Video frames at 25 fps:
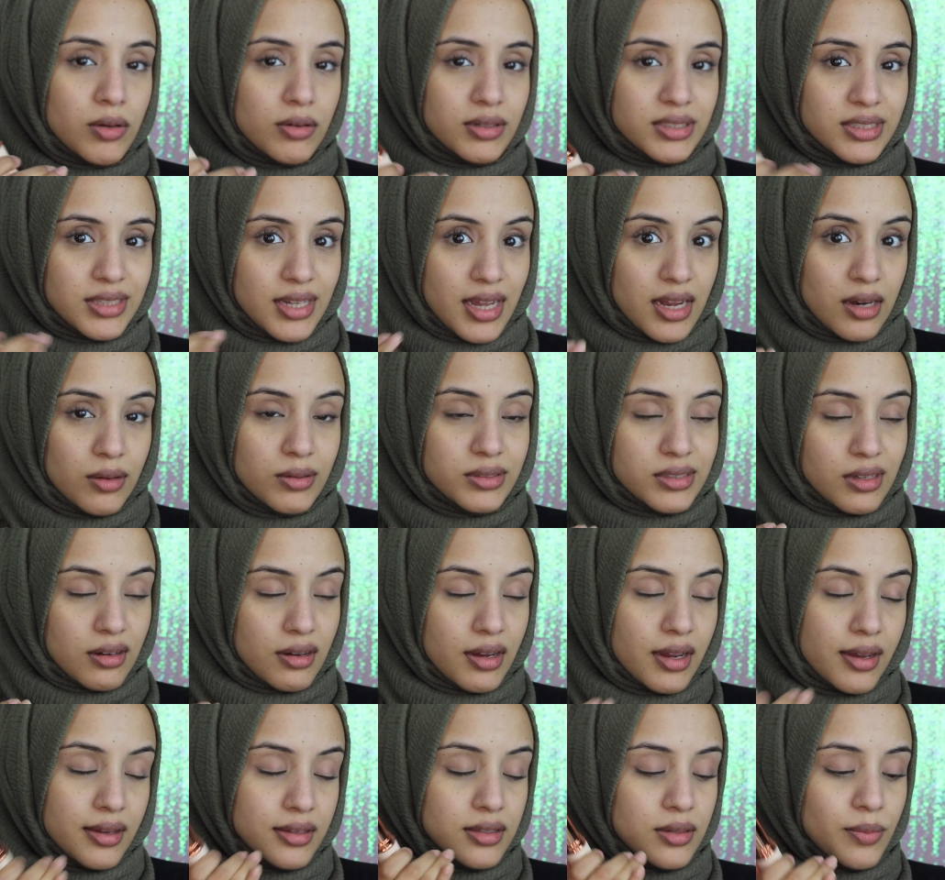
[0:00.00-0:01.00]
or as yellow as I'd
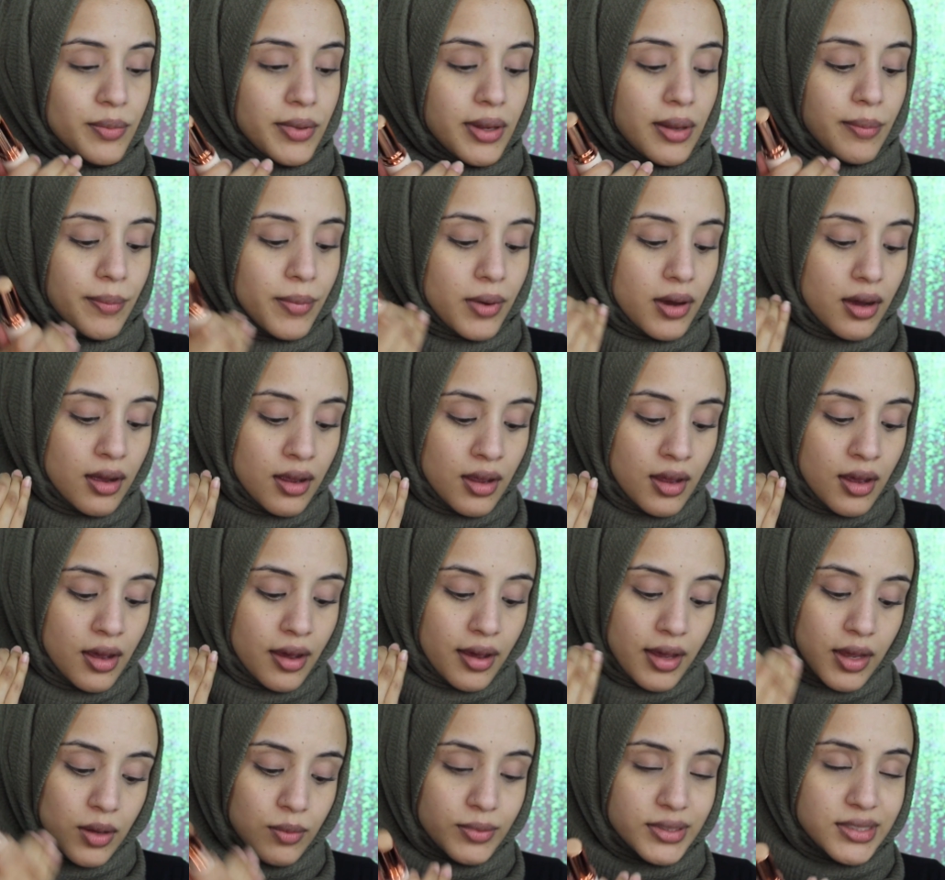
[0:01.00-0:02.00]
like it to be, but
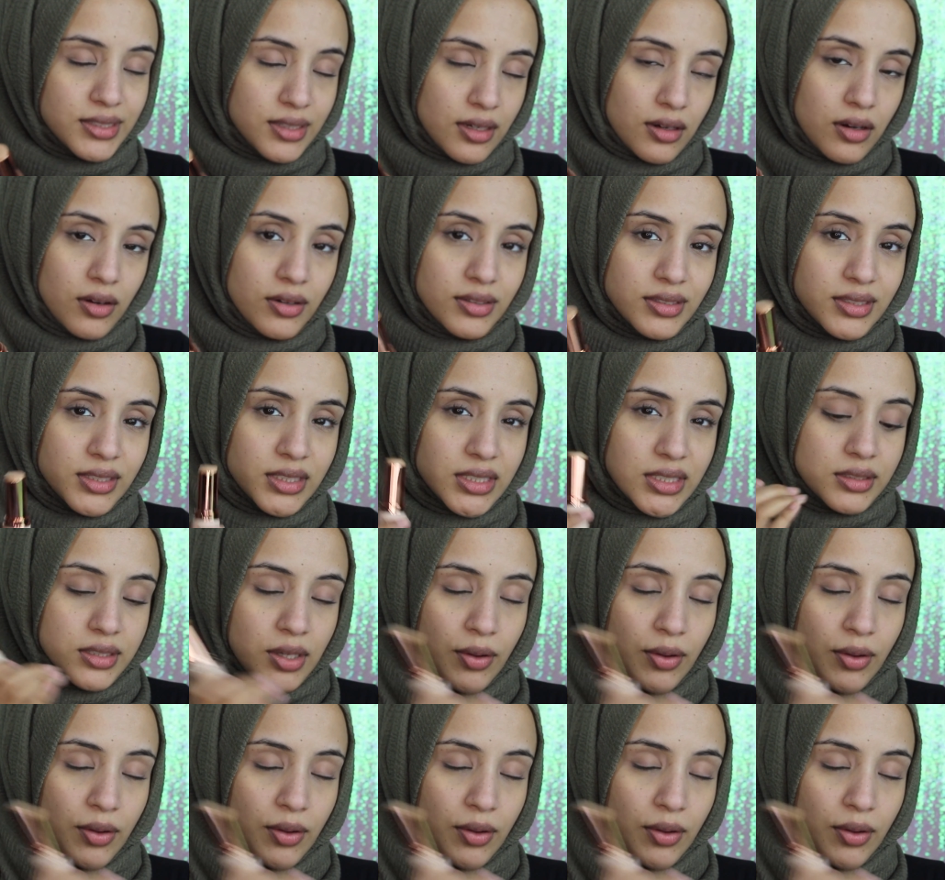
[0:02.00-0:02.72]
it was the closest.